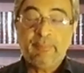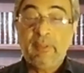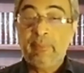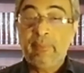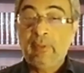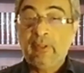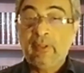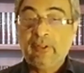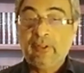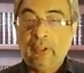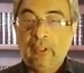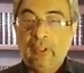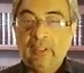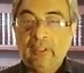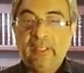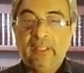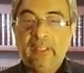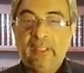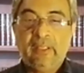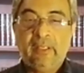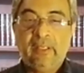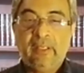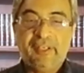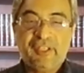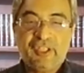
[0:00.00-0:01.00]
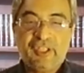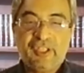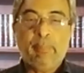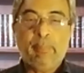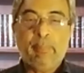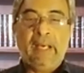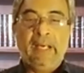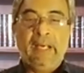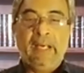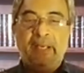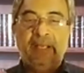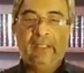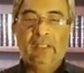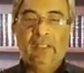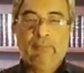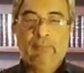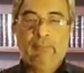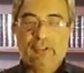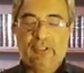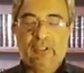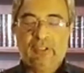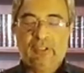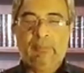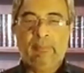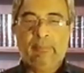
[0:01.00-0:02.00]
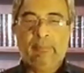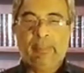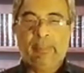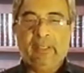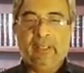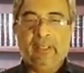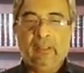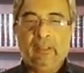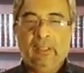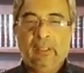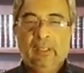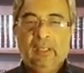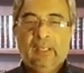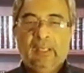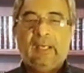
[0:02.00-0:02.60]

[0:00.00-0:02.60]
people thought that they are expanding the Muslim empire.